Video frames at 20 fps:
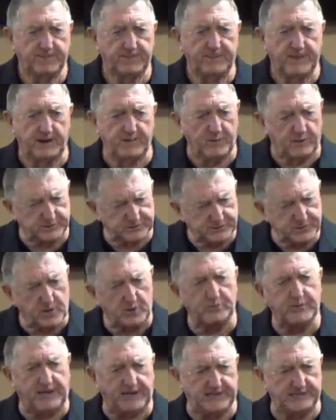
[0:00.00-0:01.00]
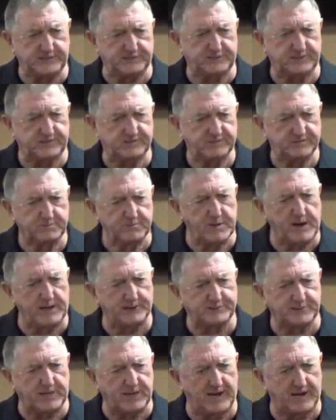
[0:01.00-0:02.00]
There was no needs.
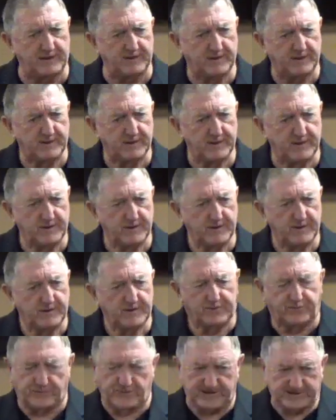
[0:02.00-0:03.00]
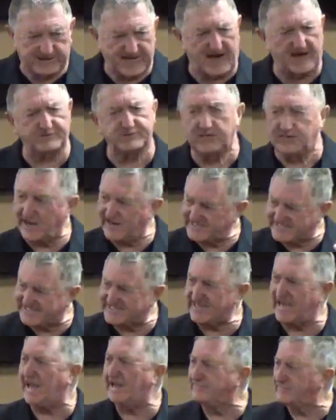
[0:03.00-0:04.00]
Imagine that. 3,000 got
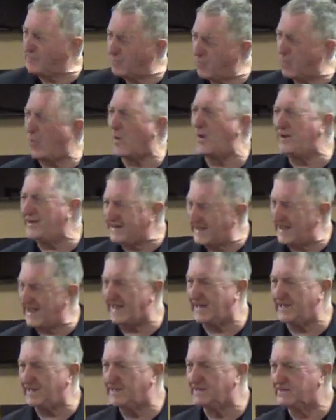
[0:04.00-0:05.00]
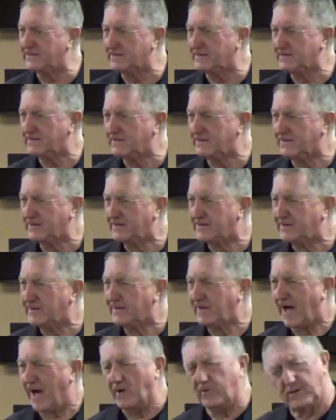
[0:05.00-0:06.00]
saved in one day.
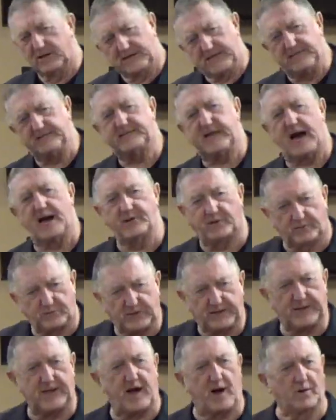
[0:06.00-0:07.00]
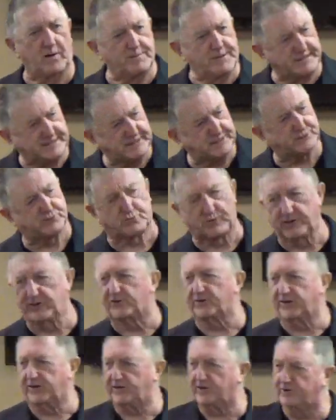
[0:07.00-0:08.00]
I'm going to get down to real. I'm going to make this
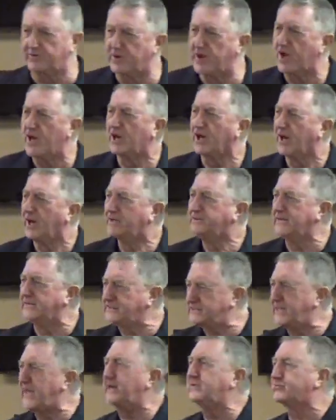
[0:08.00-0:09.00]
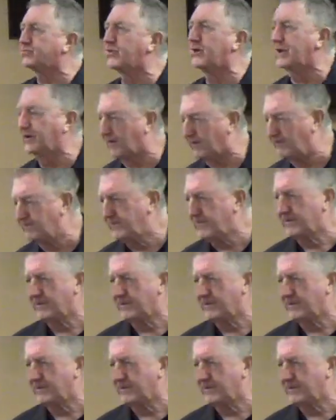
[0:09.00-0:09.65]
real to you. Just get real.